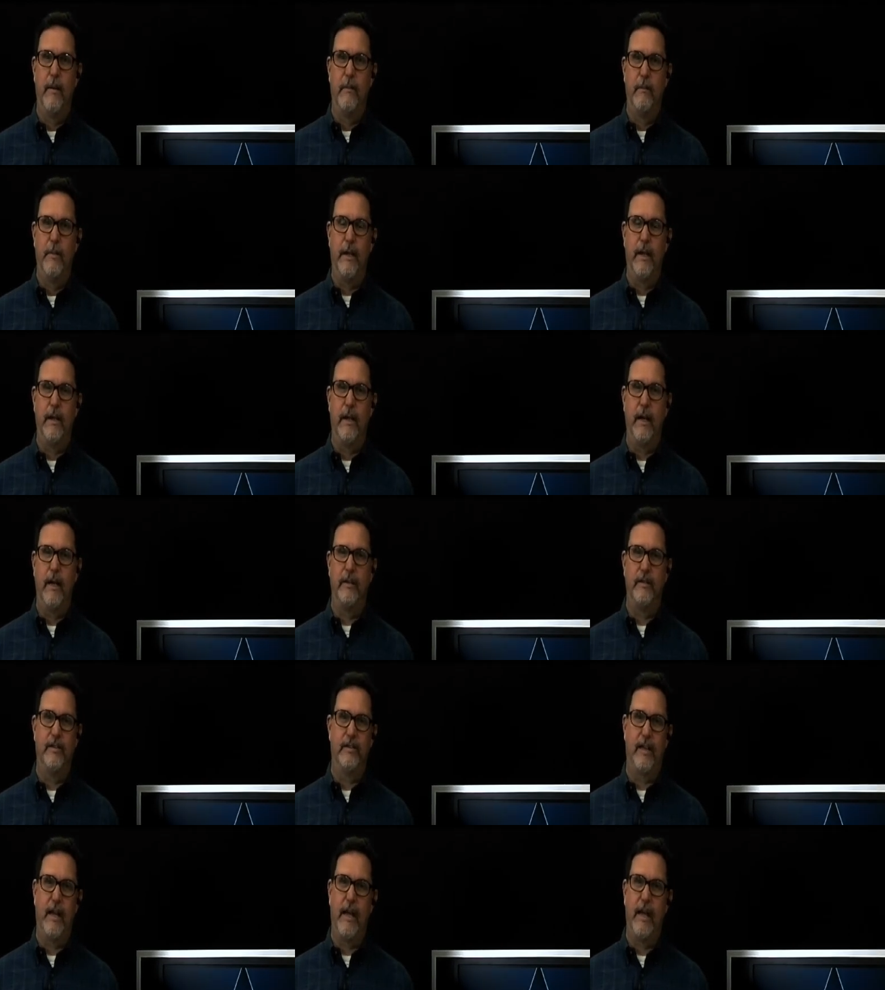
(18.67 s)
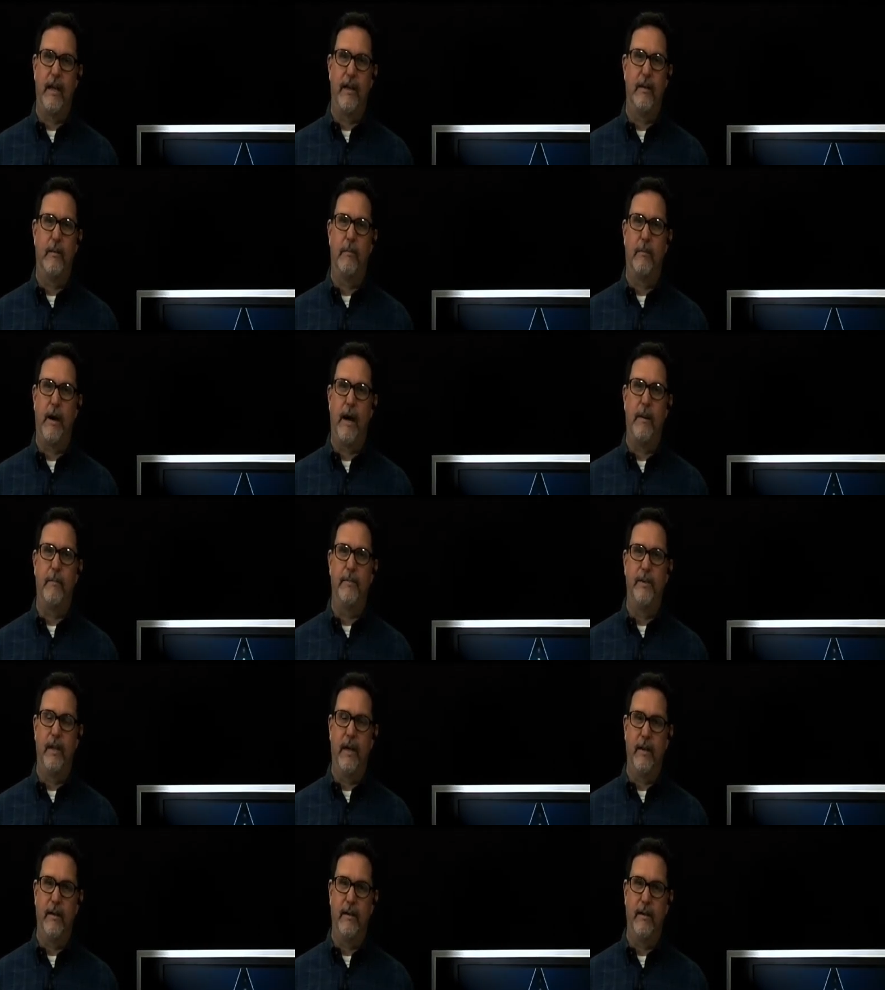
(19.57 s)
Ben, I understand Bob
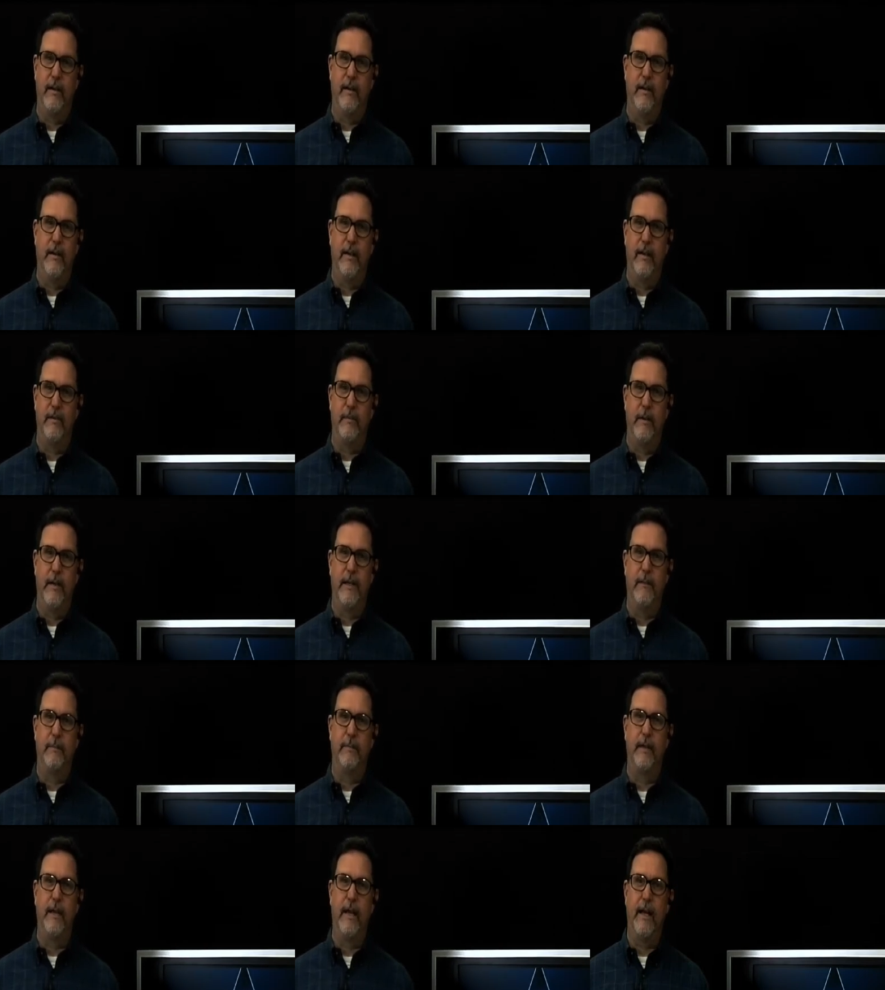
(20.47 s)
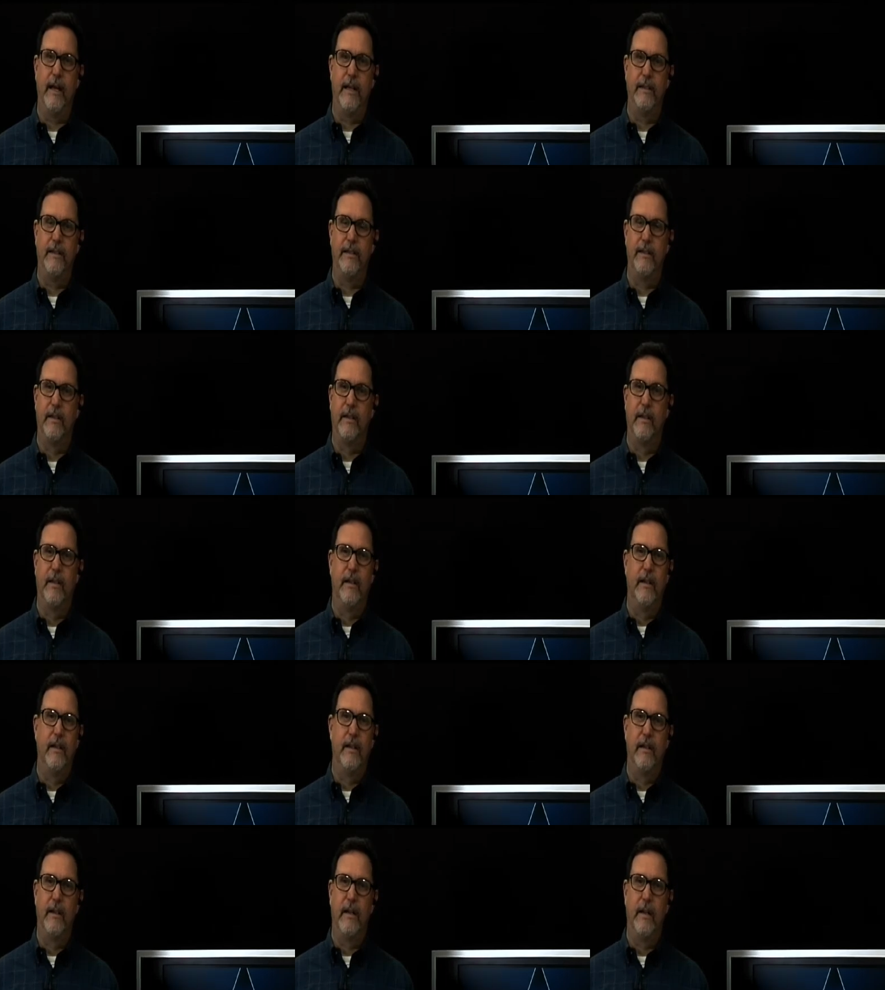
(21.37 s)
Dutton has made a pledge
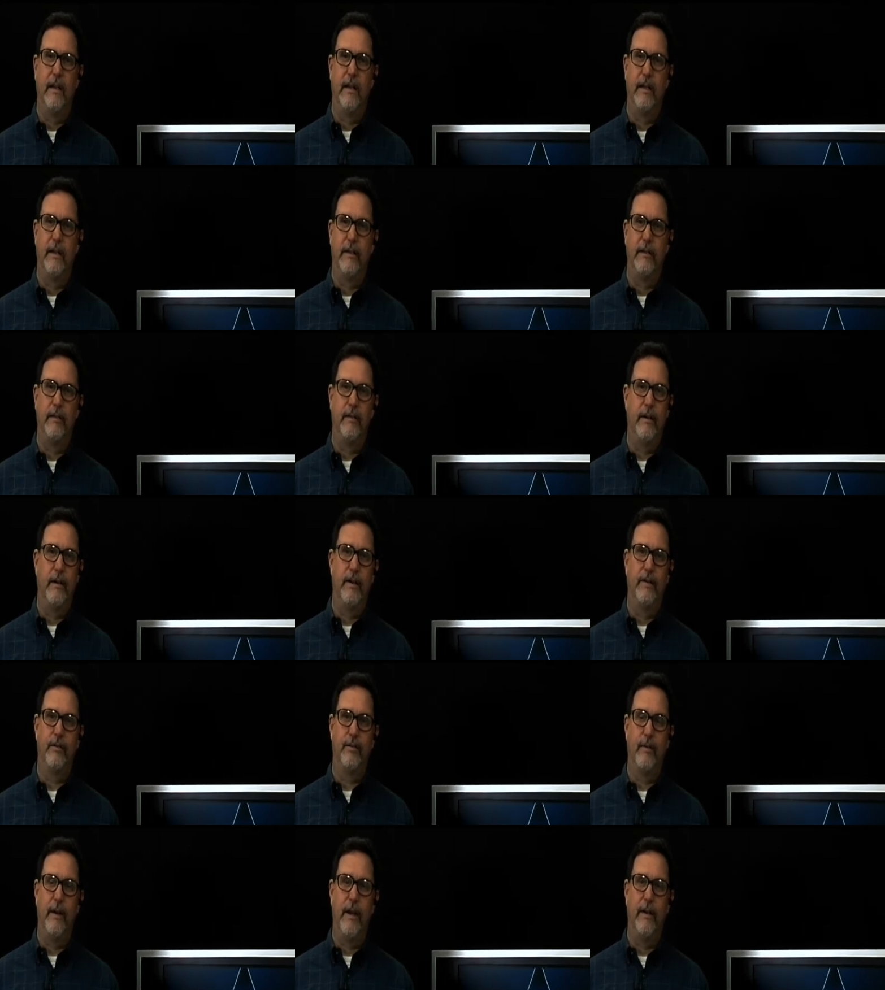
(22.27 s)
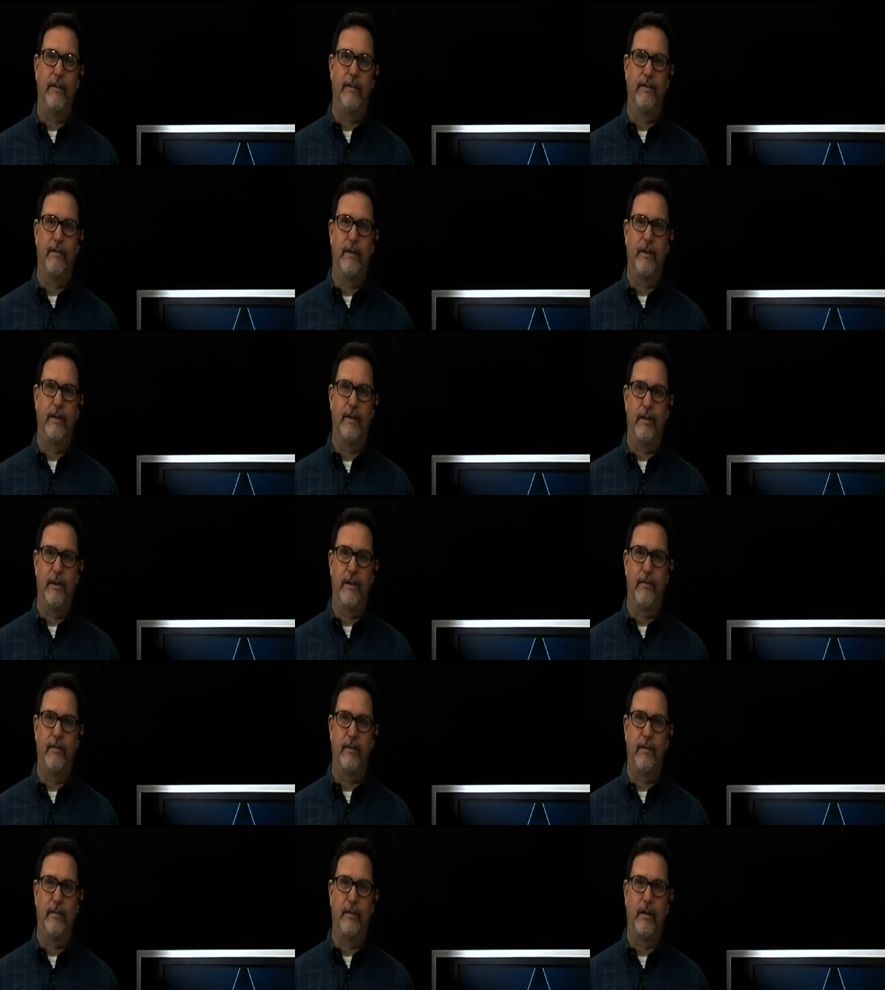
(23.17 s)
uh, during his race for the
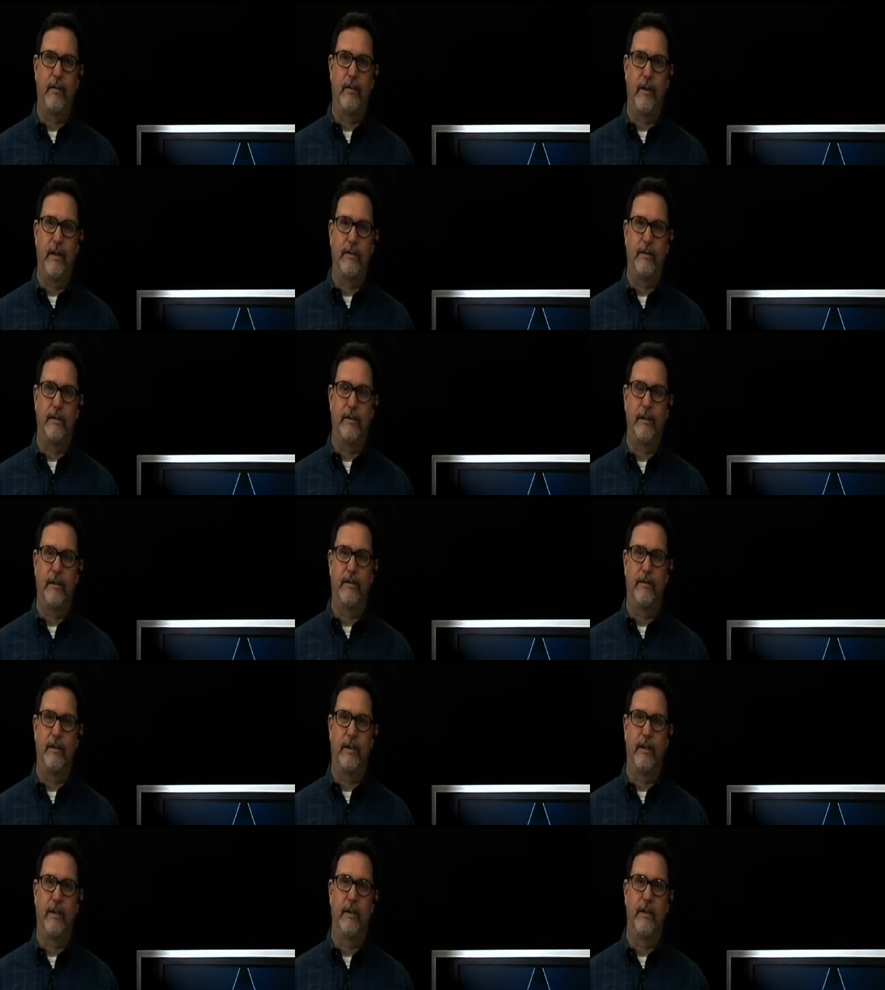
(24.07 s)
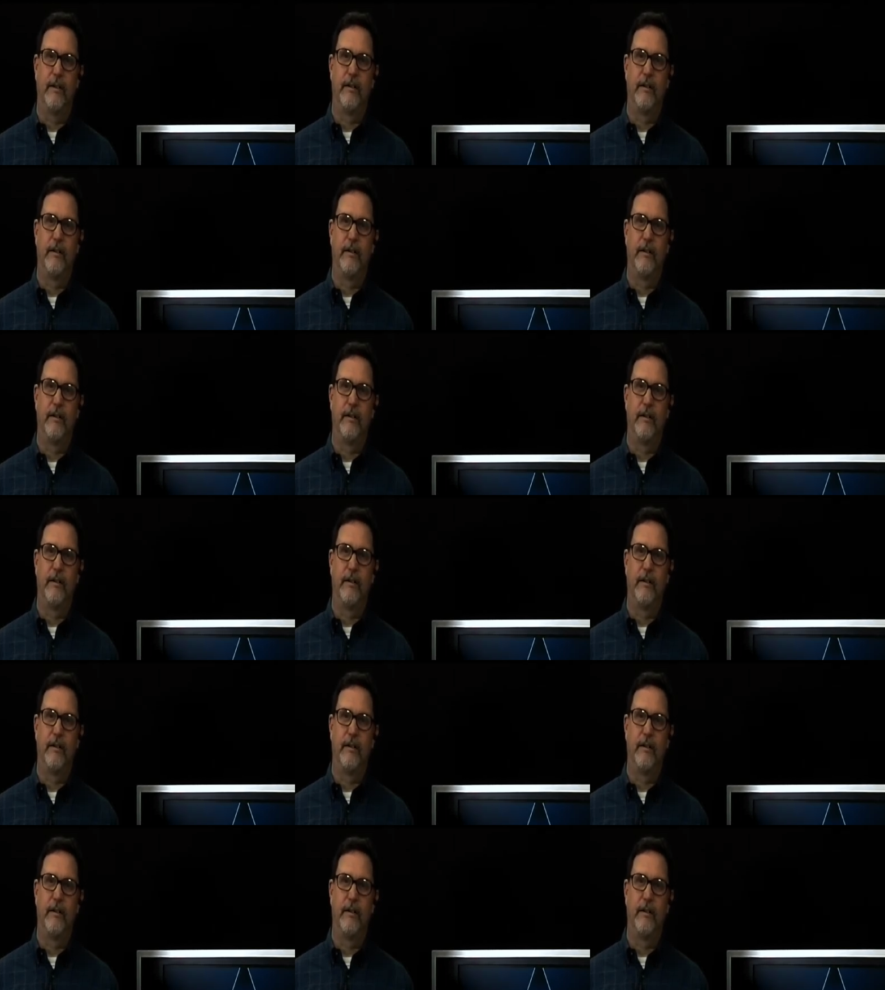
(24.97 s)
31st Congressional District.